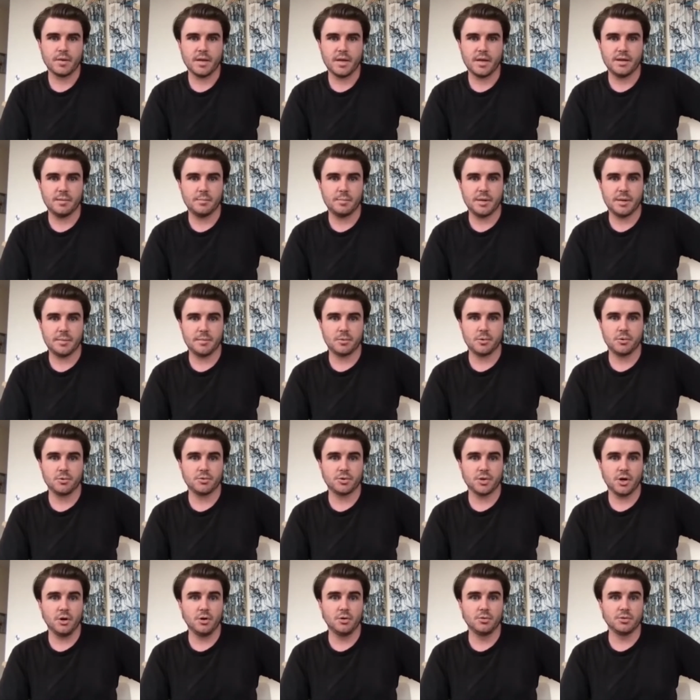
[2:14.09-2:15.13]
and the people who
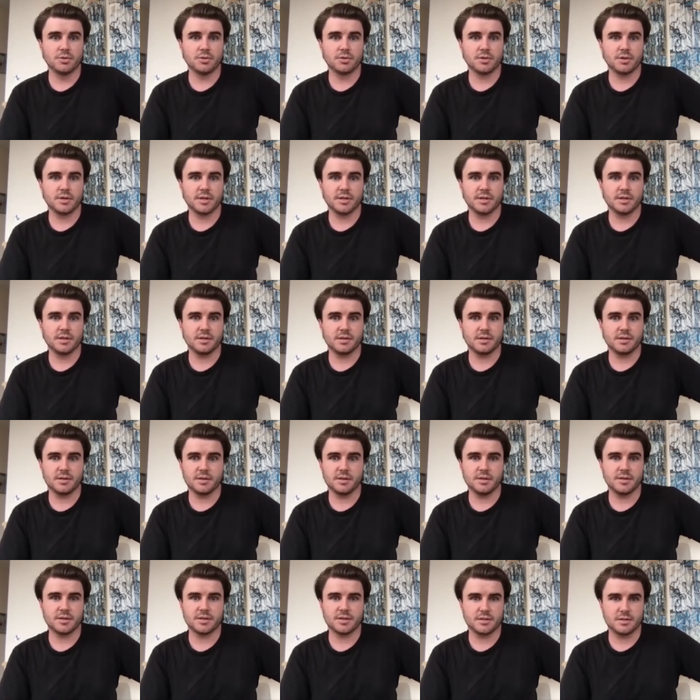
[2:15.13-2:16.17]
don't, they're
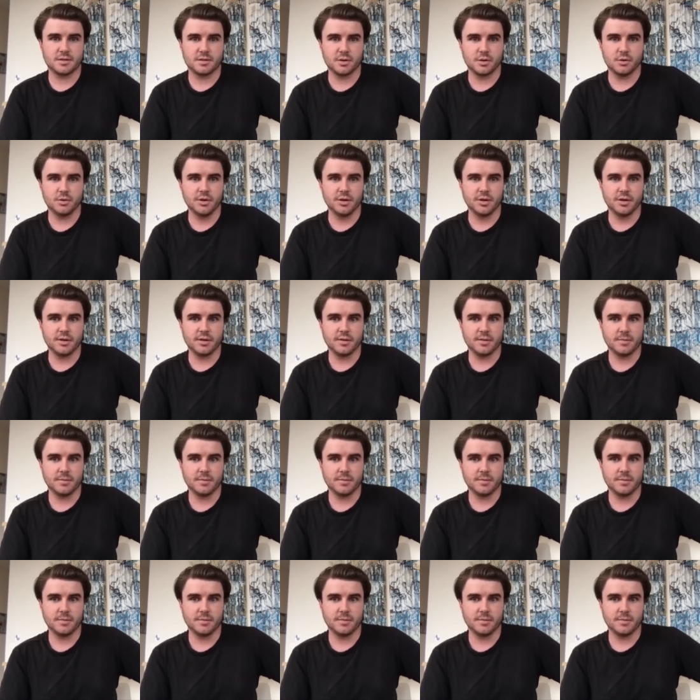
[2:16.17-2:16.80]
just doing it.